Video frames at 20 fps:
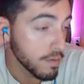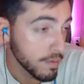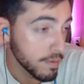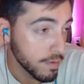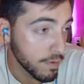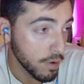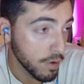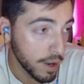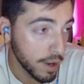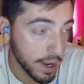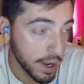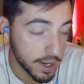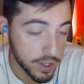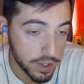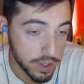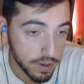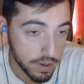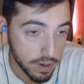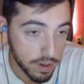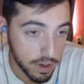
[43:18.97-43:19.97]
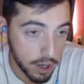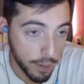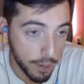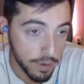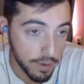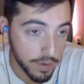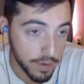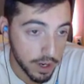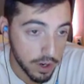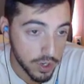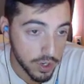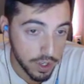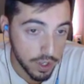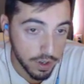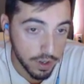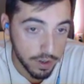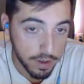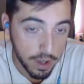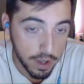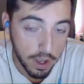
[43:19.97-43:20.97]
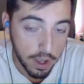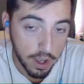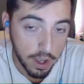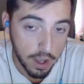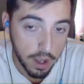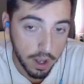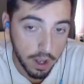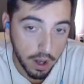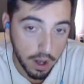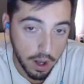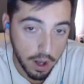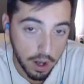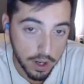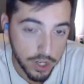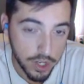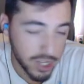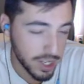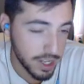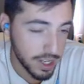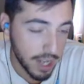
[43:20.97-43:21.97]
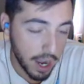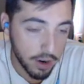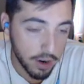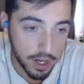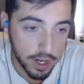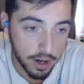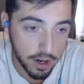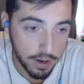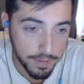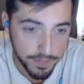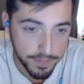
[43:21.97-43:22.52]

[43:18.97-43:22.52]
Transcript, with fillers: for the next couple of years still. Uh, just a down year.